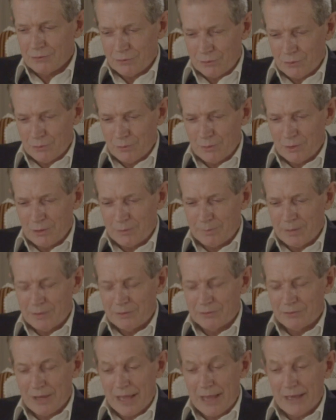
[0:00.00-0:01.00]
who had been
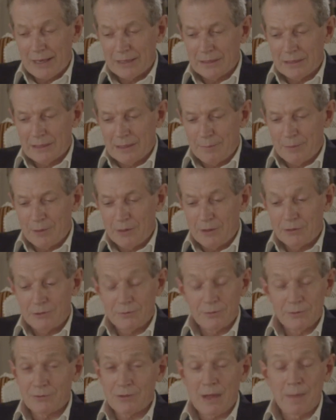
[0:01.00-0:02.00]
staying at Limmeridge
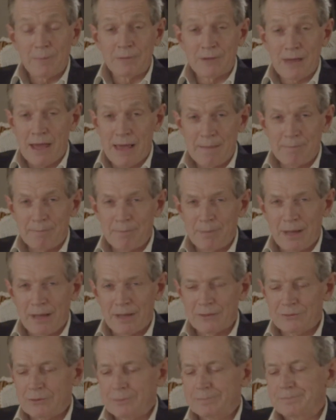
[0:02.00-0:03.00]
for some time
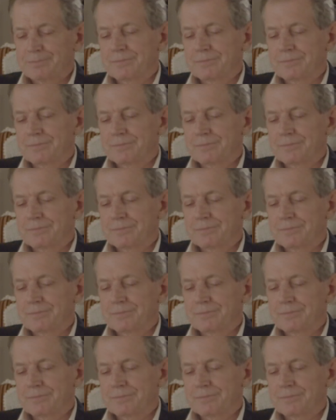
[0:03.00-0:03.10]
past.